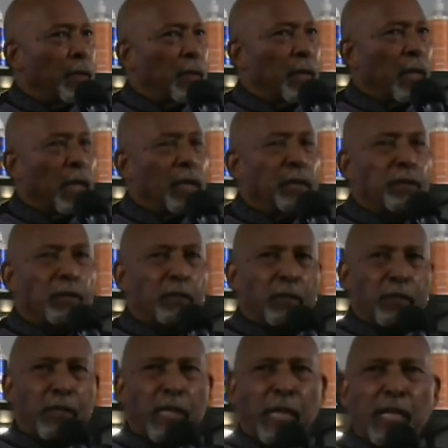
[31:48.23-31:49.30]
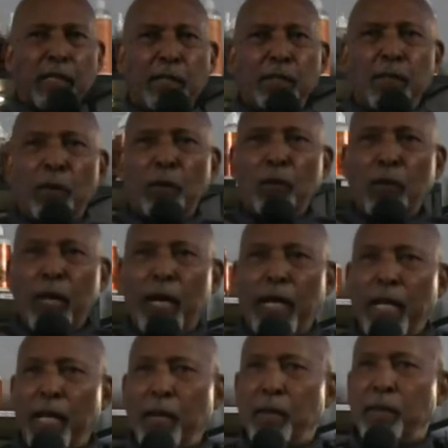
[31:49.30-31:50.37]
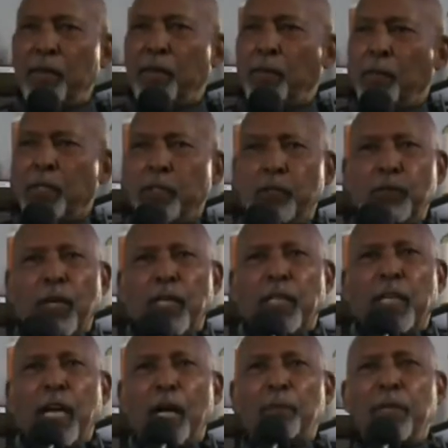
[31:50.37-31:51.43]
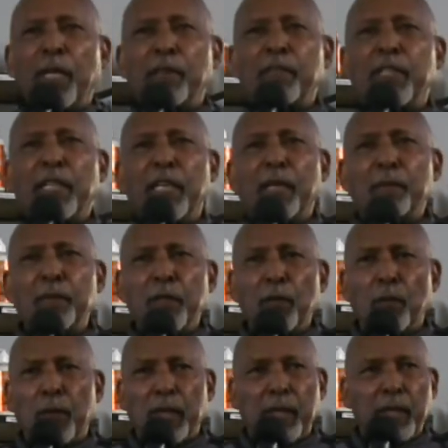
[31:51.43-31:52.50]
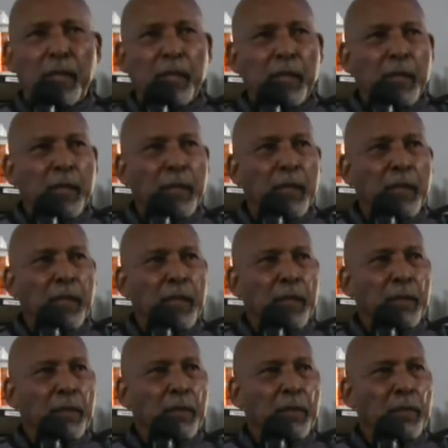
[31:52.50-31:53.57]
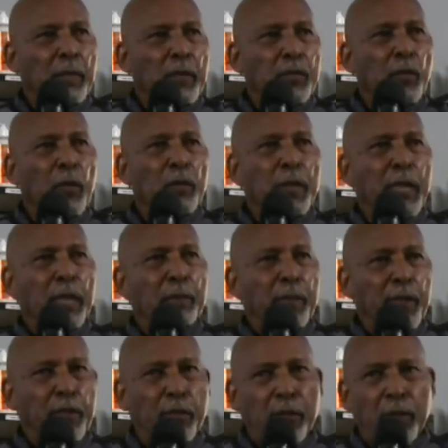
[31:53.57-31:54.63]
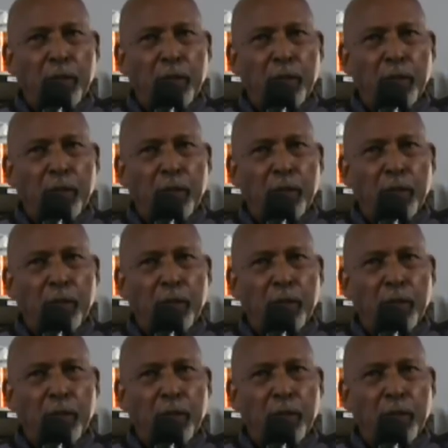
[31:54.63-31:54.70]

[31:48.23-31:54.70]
How you going to say, I don't know who I am when you're trying to copy everything I'm doing? What's wrong with that picture?